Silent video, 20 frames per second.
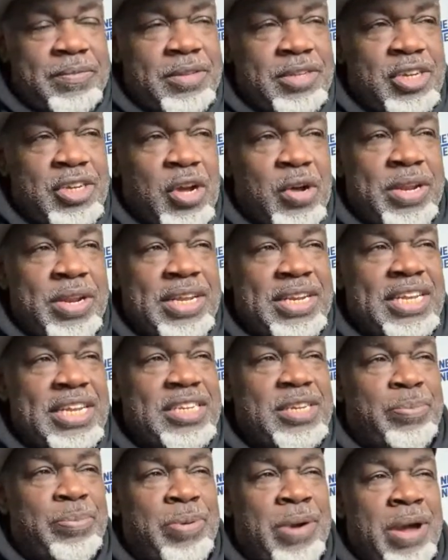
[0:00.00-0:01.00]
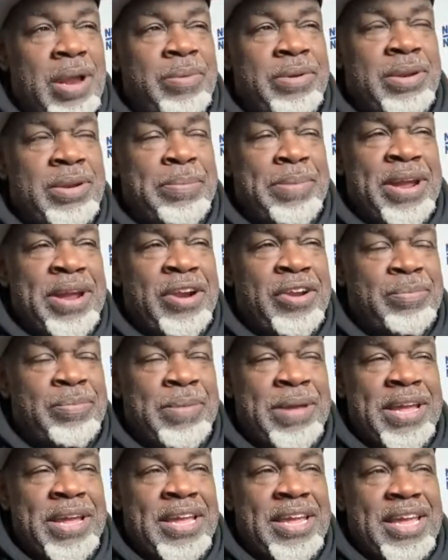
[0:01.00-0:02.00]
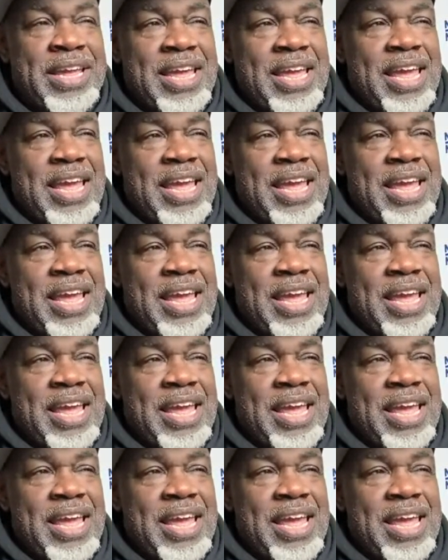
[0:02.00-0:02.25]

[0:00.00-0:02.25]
This is the problem with the Bears, man.